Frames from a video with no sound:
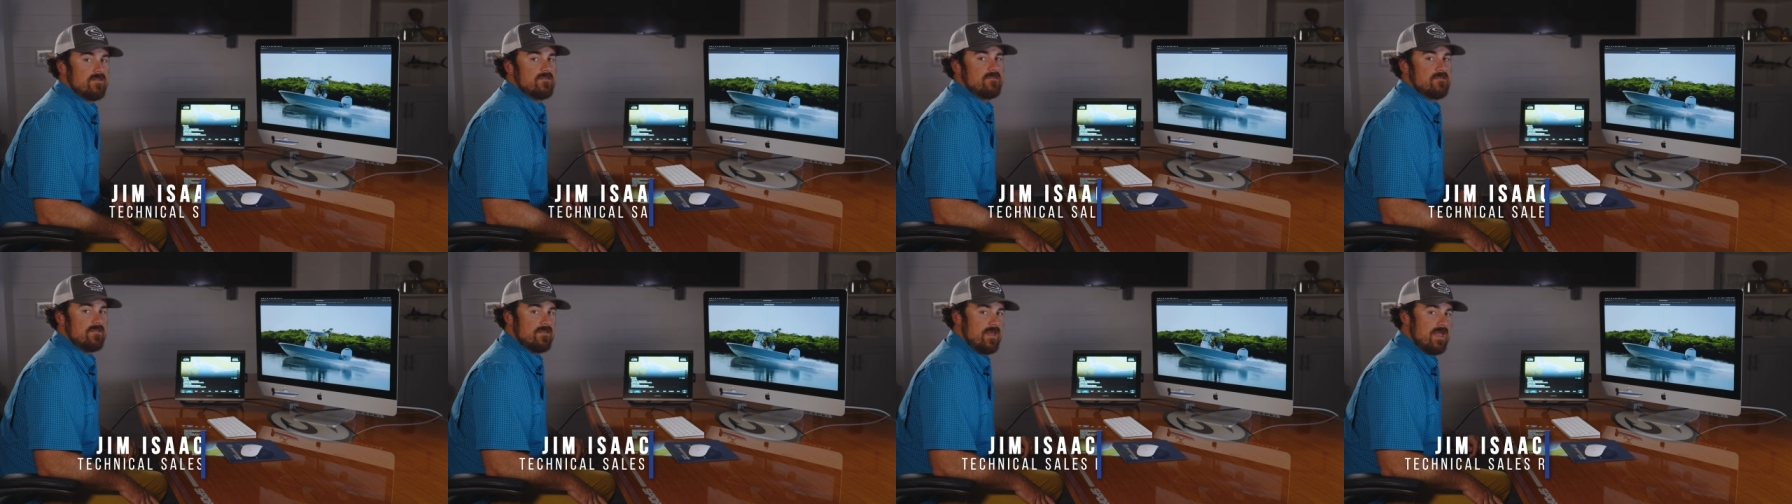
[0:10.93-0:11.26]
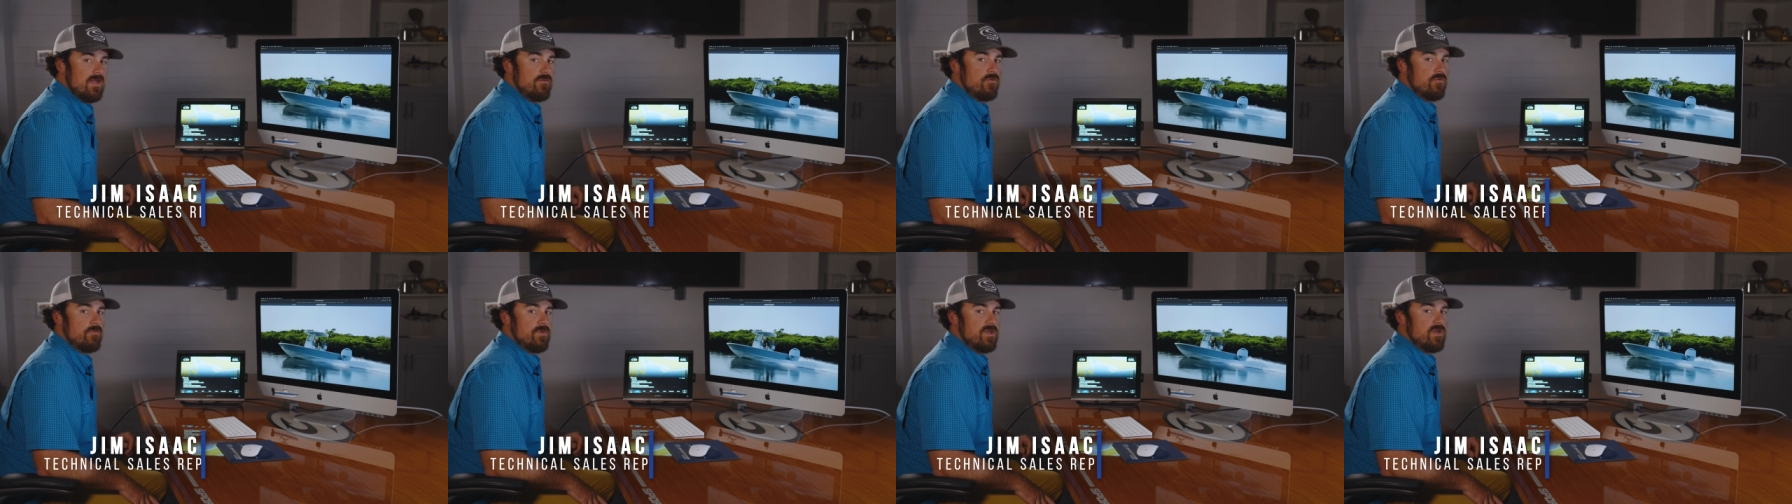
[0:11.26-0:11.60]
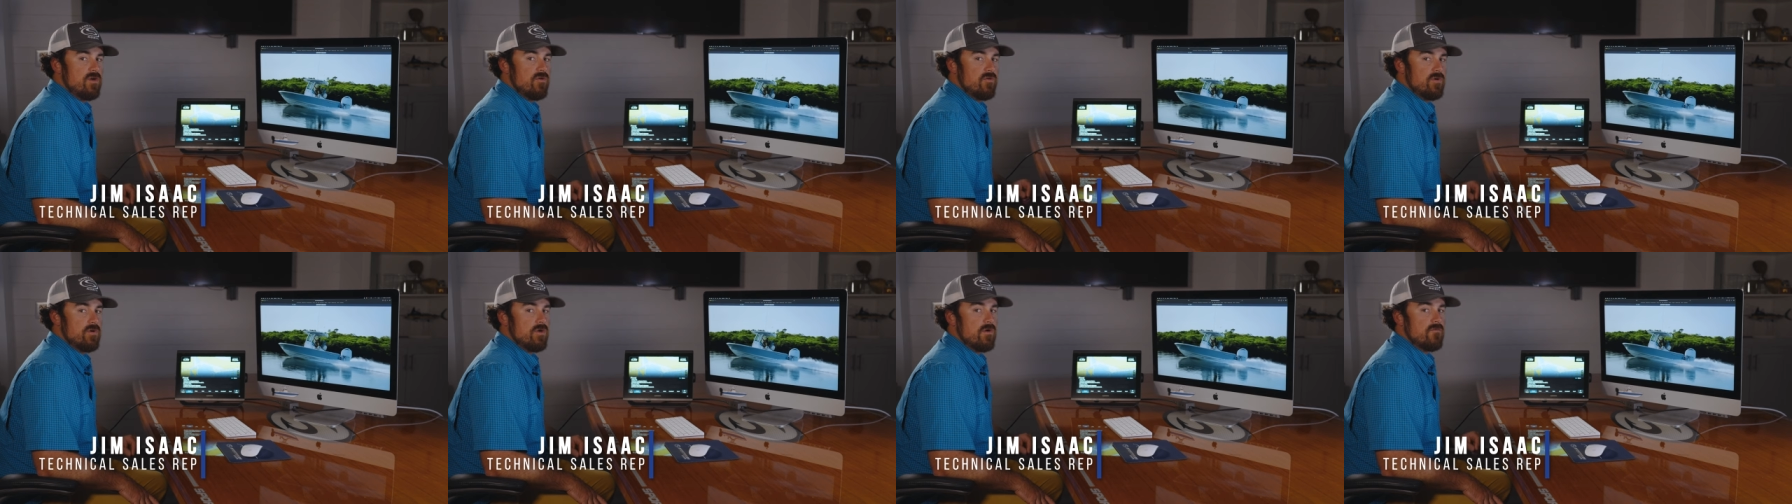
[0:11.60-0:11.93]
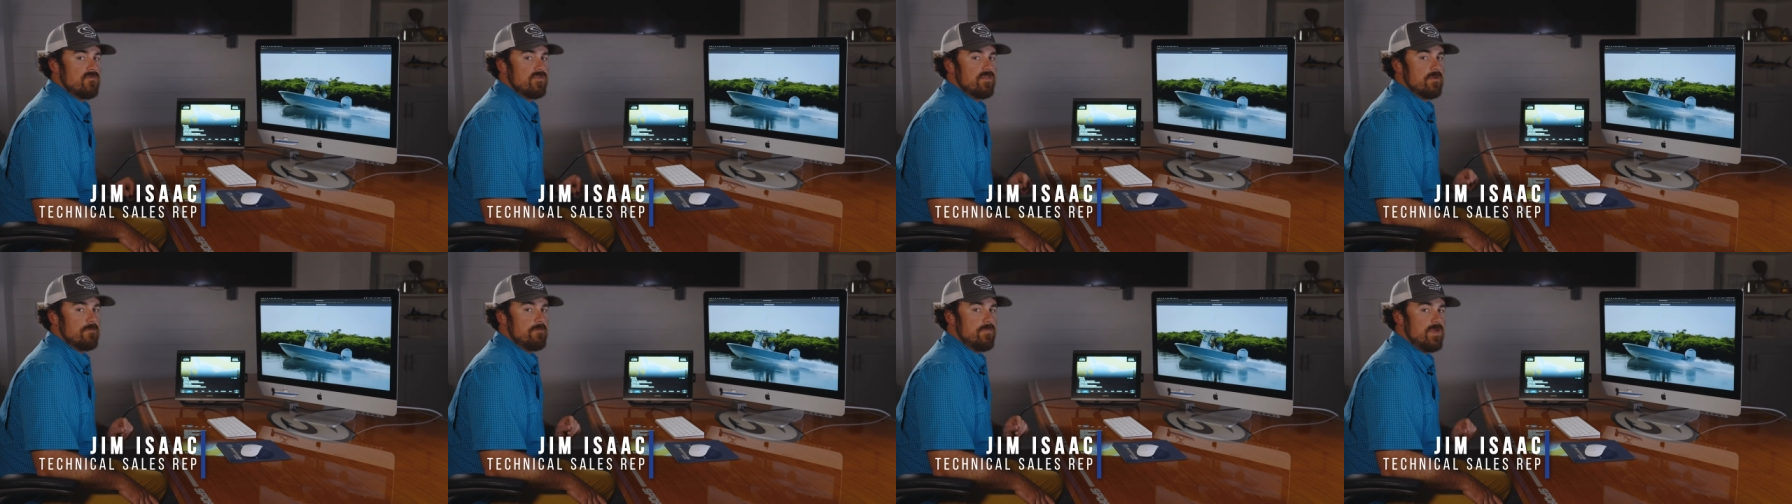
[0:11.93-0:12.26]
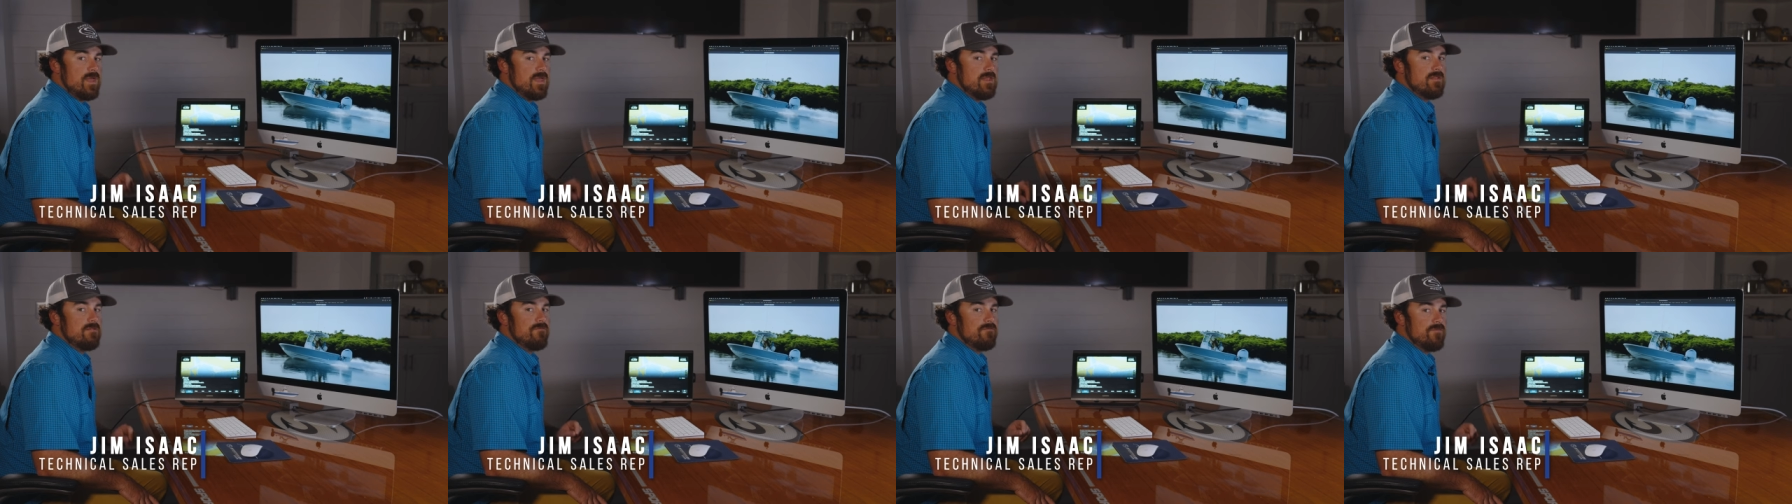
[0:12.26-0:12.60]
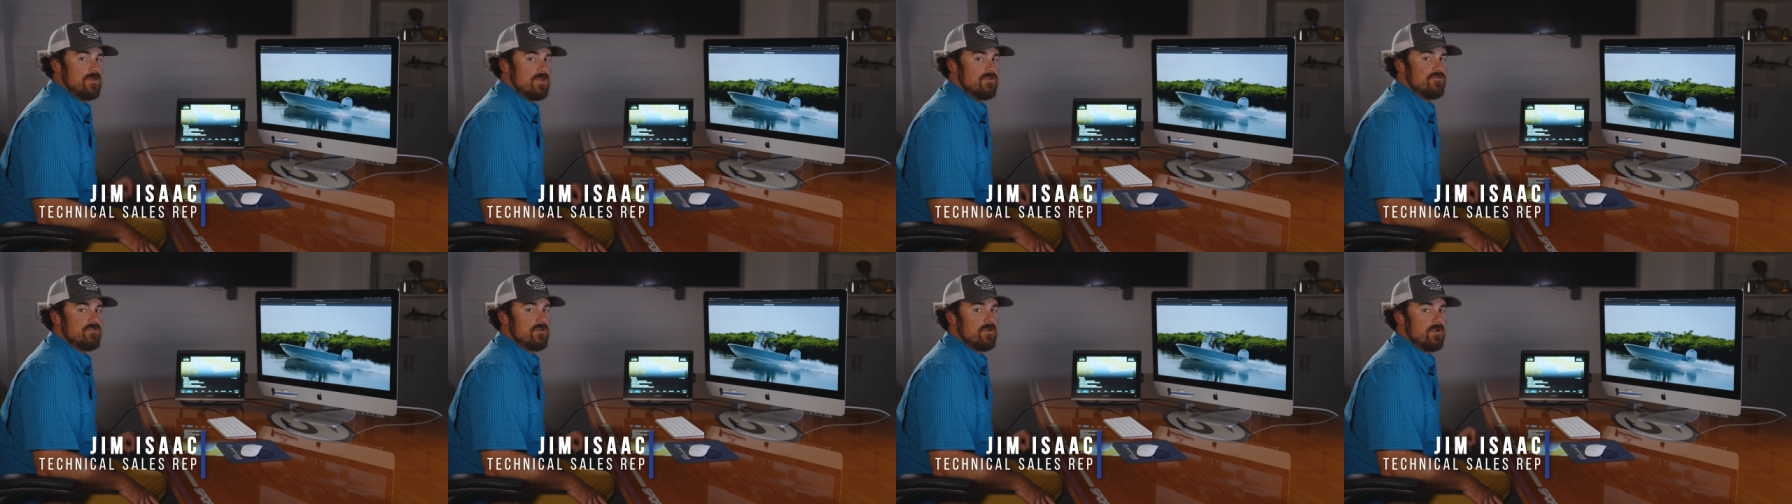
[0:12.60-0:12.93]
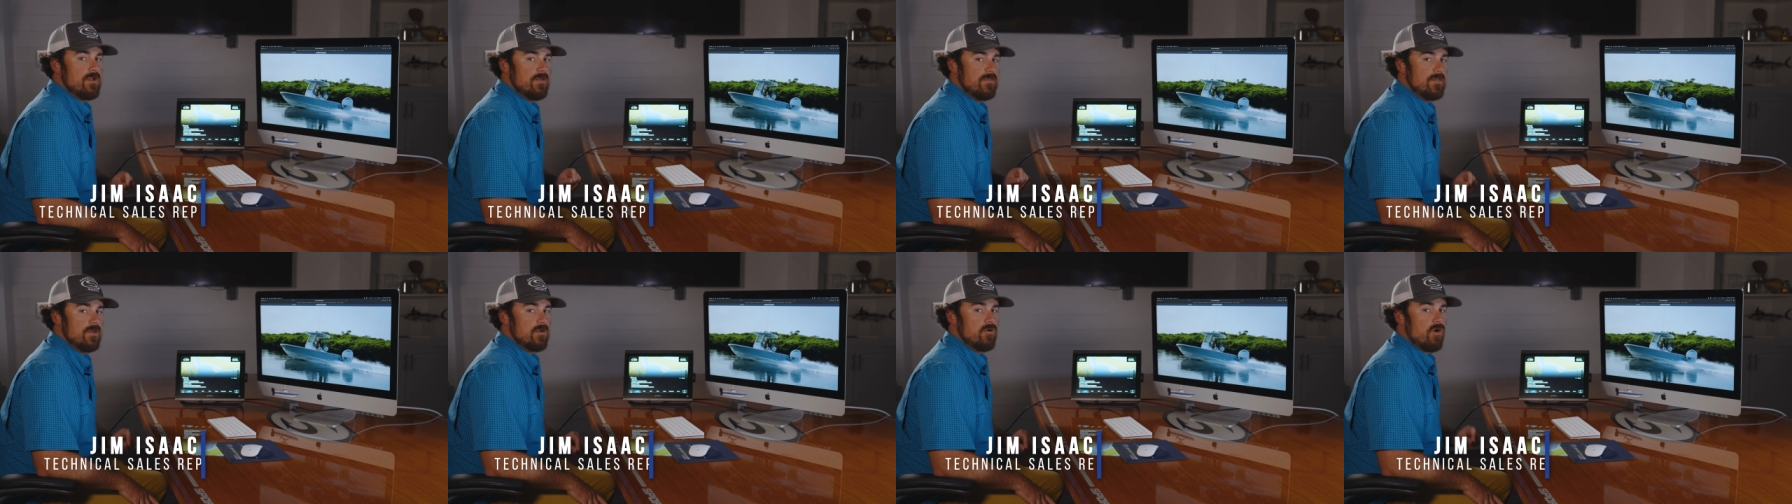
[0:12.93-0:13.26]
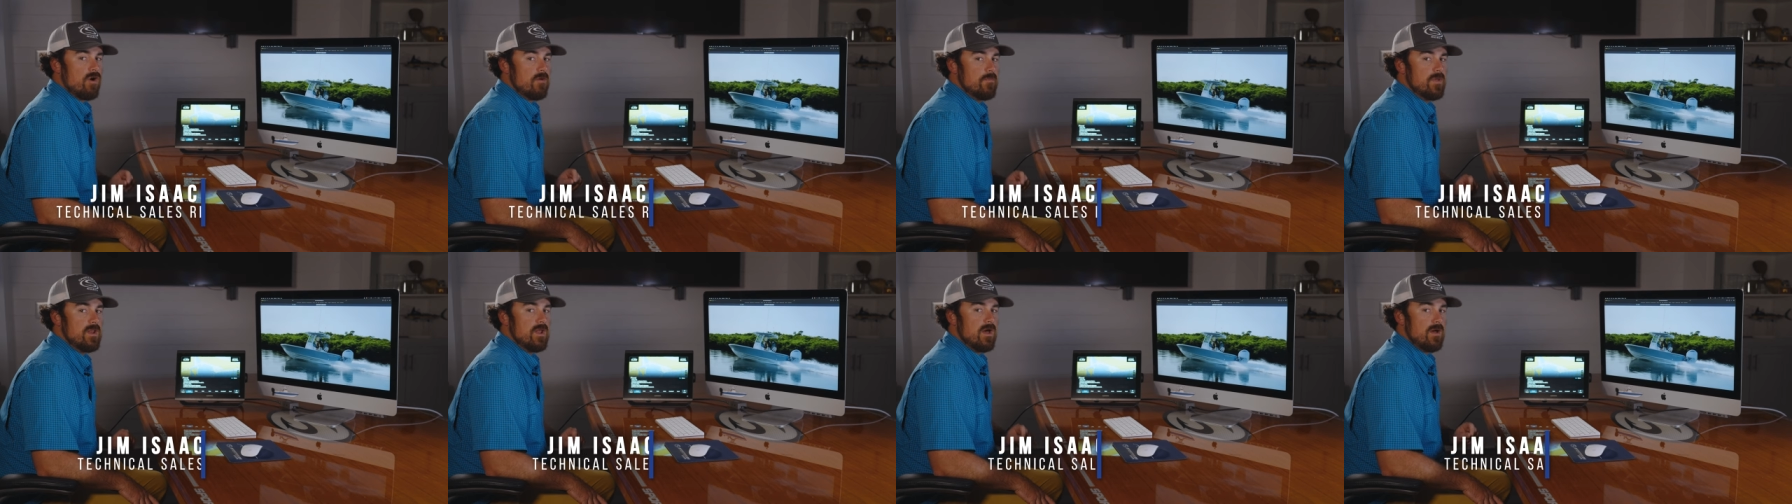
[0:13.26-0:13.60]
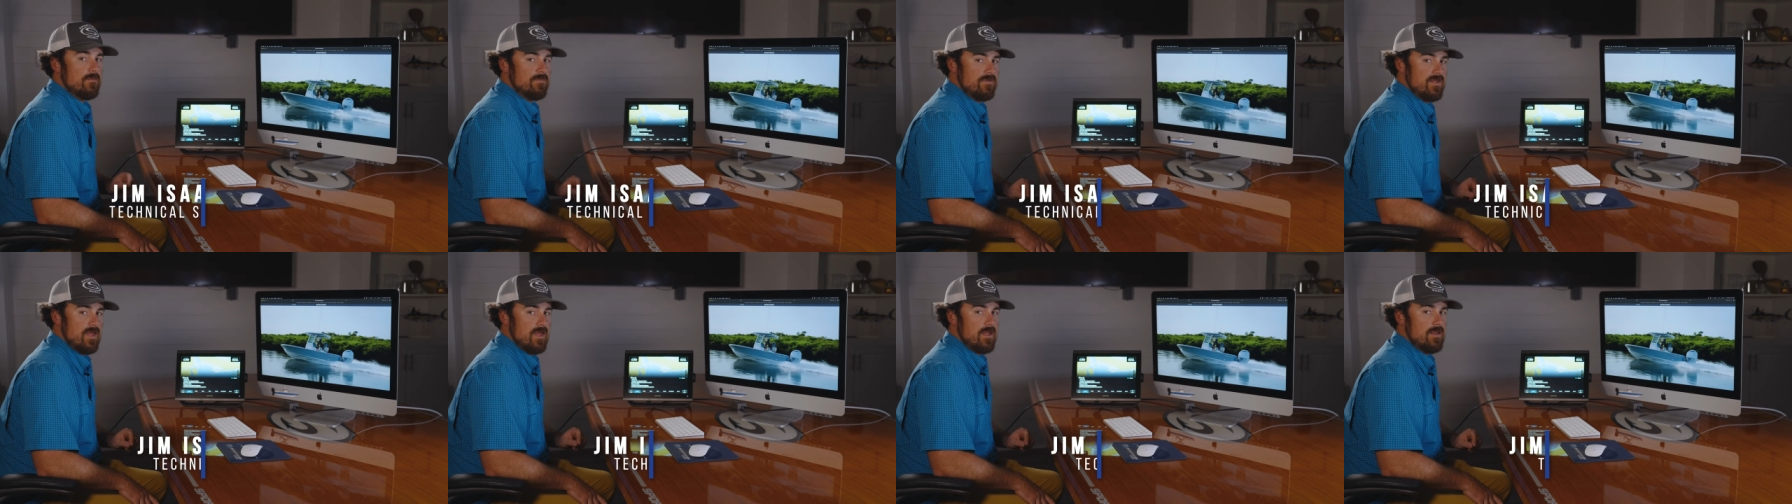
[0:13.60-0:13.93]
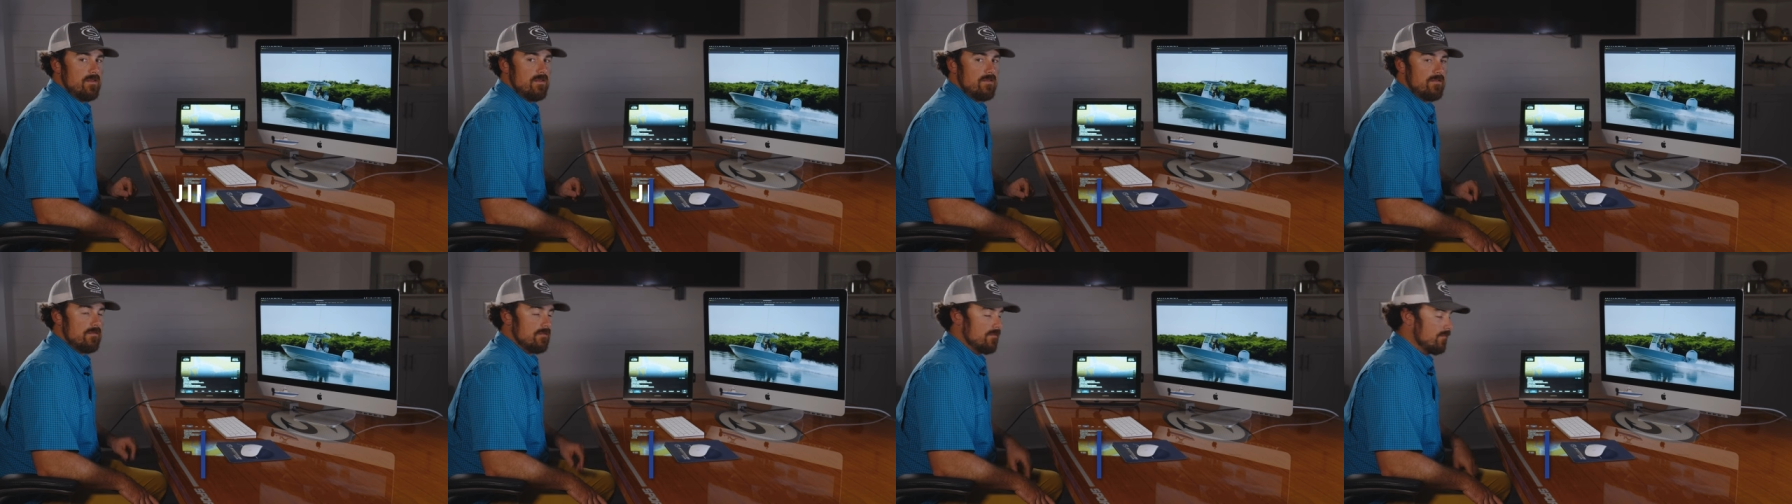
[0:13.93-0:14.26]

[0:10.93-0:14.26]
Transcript: Today we'll be going over the pinned feature in the Garmin update.